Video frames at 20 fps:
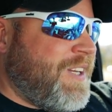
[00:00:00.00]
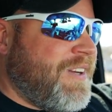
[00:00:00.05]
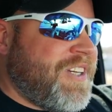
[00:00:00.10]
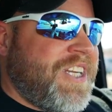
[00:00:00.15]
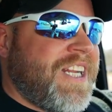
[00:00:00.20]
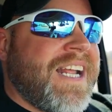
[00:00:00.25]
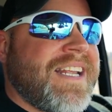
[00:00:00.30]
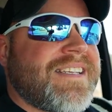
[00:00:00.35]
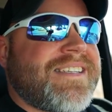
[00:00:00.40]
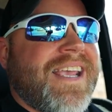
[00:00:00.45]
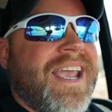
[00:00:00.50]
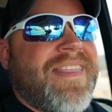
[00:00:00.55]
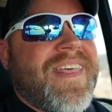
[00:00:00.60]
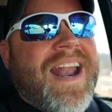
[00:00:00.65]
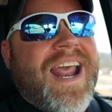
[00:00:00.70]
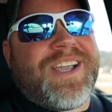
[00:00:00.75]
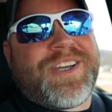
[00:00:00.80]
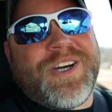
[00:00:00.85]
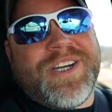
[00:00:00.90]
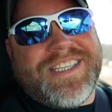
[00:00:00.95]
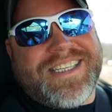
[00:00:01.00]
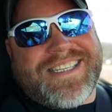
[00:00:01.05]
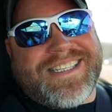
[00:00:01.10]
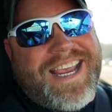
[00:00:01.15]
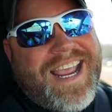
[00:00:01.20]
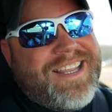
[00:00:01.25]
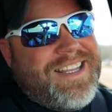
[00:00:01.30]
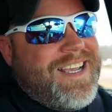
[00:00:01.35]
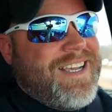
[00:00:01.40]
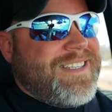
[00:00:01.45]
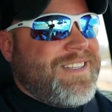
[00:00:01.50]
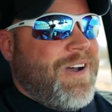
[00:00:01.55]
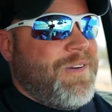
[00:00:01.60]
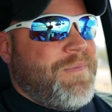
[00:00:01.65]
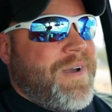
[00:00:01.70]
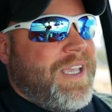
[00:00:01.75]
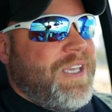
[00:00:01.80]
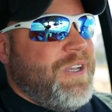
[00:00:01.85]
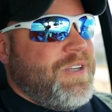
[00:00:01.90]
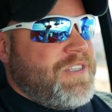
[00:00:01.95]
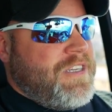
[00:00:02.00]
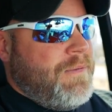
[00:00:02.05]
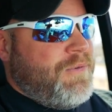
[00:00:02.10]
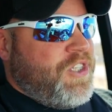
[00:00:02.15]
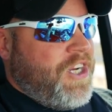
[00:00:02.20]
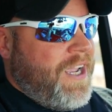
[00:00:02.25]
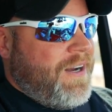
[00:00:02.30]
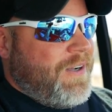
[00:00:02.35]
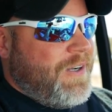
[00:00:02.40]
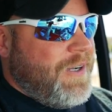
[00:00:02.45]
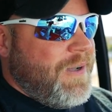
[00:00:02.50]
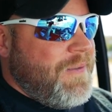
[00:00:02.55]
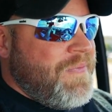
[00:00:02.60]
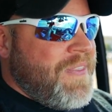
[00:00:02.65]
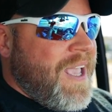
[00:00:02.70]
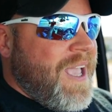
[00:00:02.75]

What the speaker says: She didn't say that I couldn't say this on my YouTube channel.